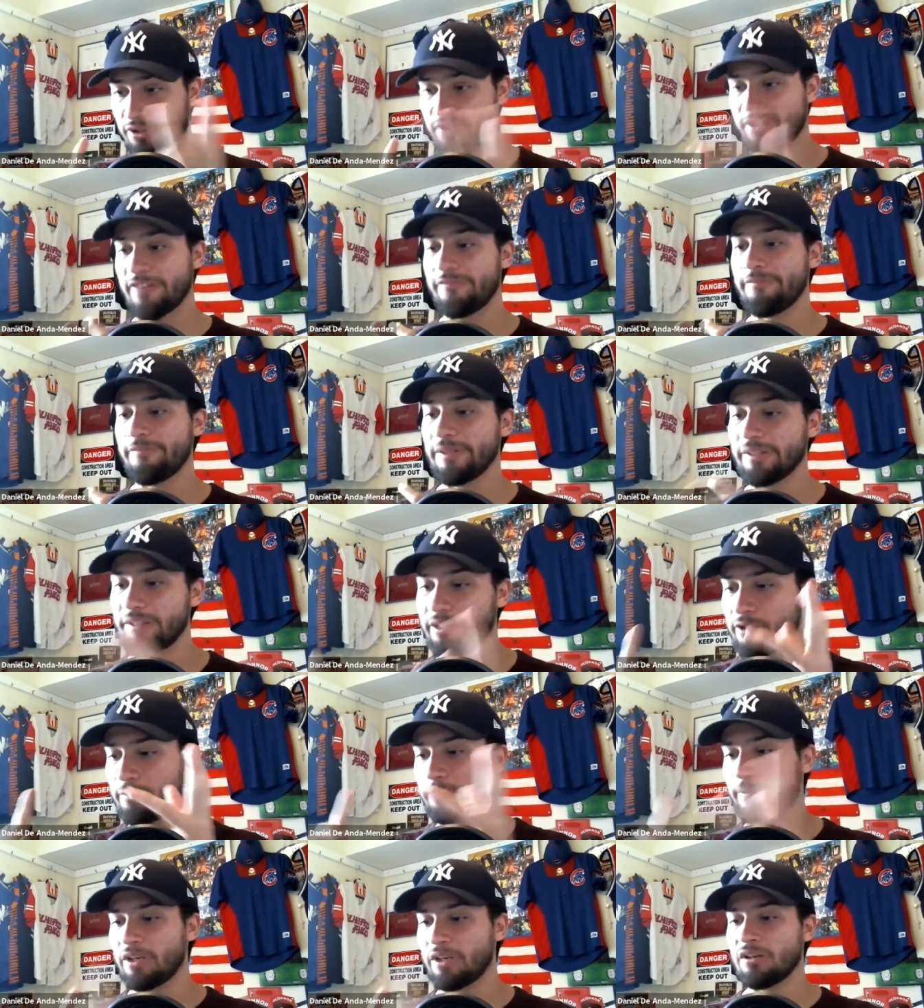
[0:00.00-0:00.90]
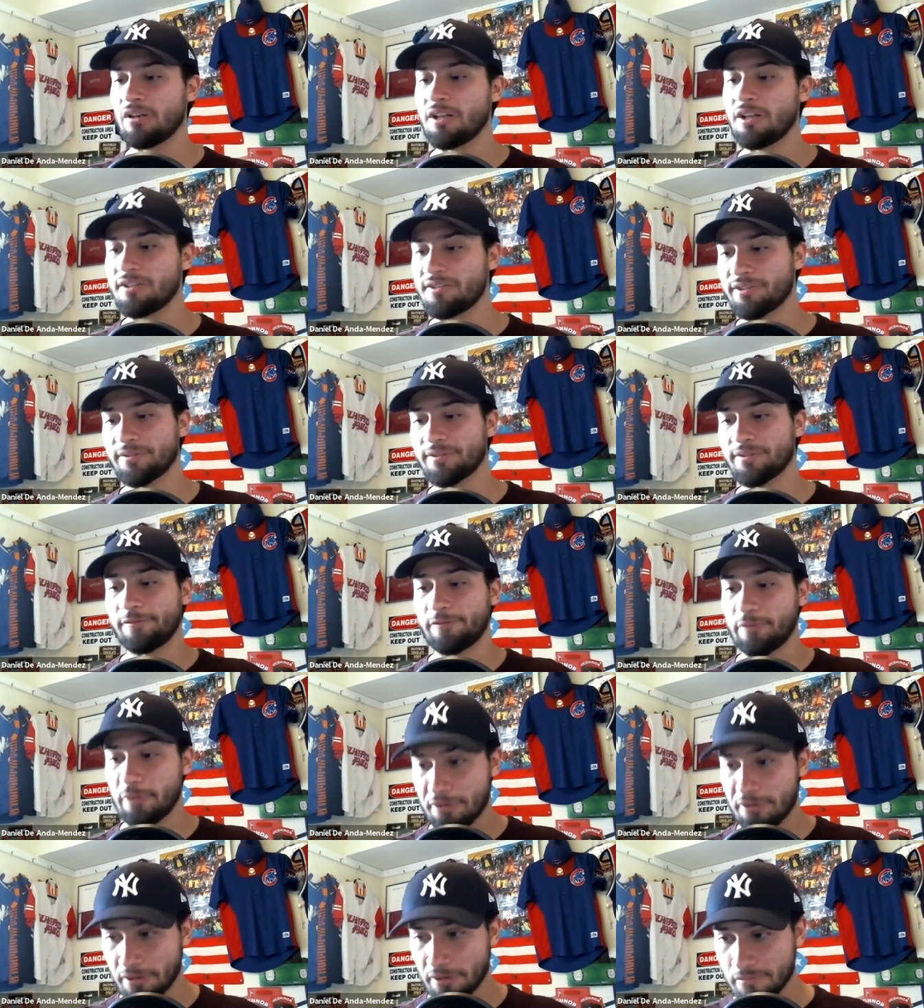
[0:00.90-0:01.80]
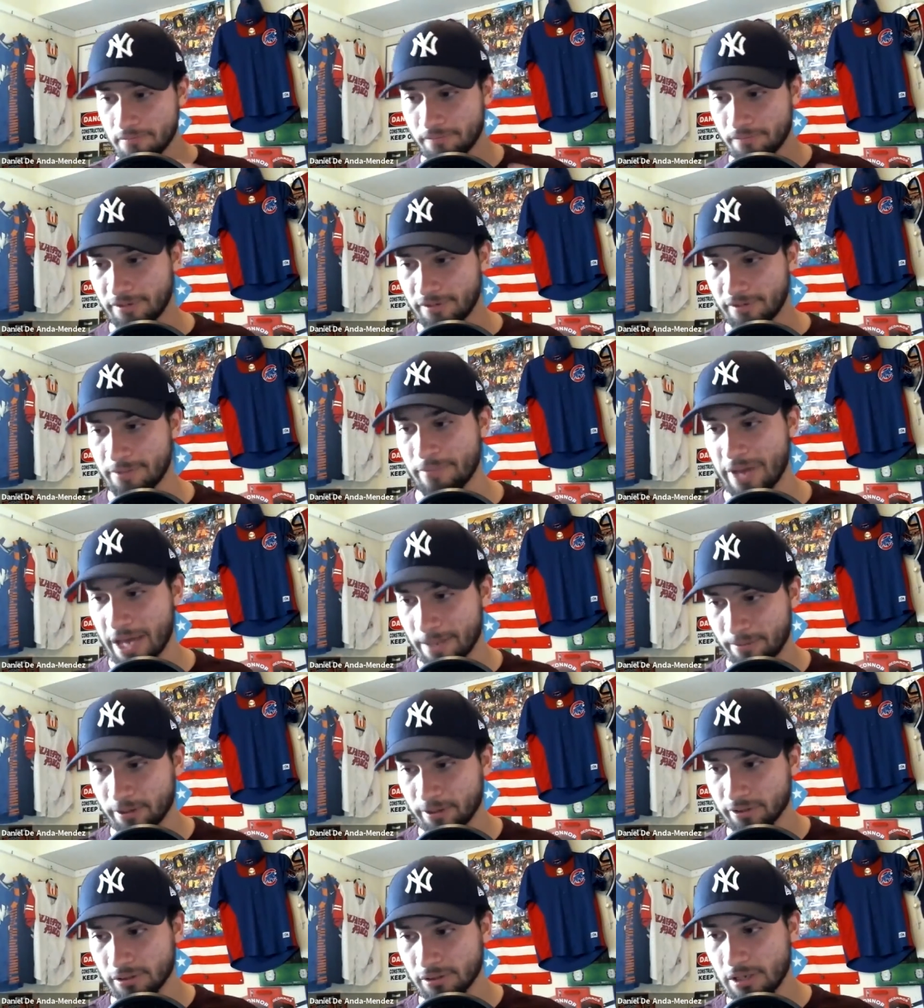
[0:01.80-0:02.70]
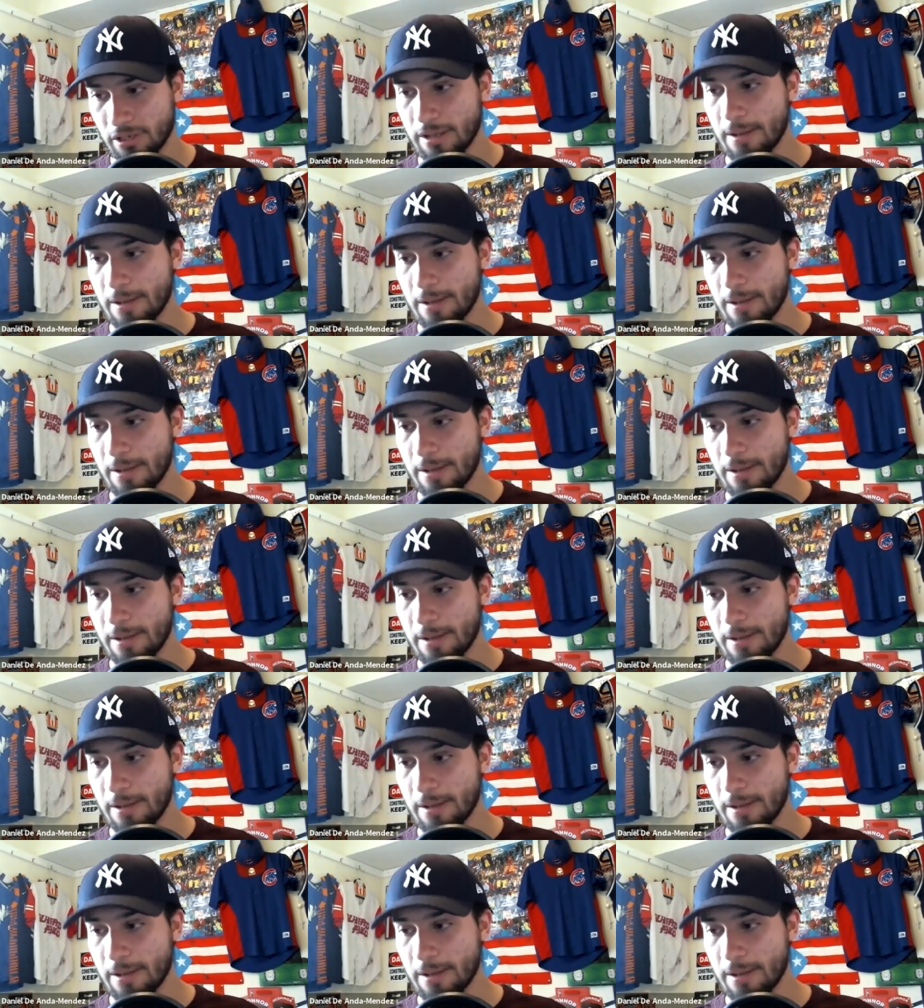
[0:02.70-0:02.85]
Jeff McNeil, Pete Alonso, Conforto, in my book.